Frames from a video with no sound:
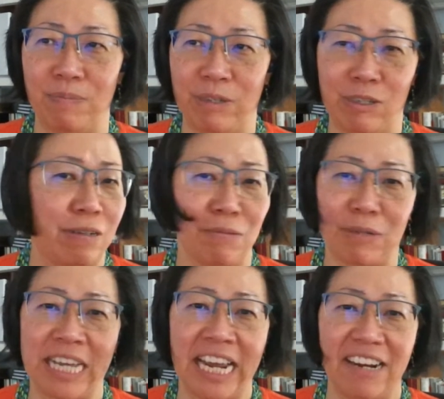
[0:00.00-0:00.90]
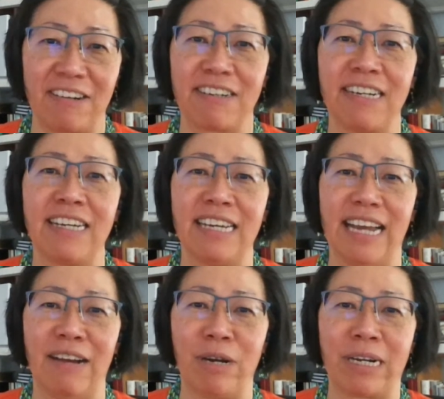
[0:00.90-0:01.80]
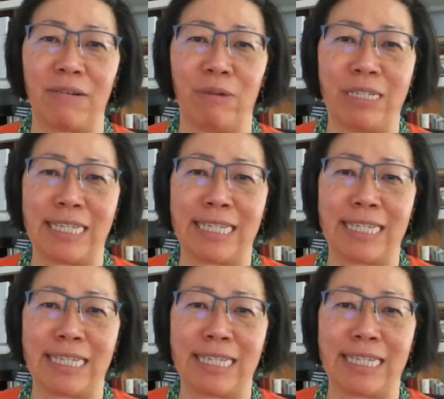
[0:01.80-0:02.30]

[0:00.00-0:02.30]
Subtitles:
student with care. And what does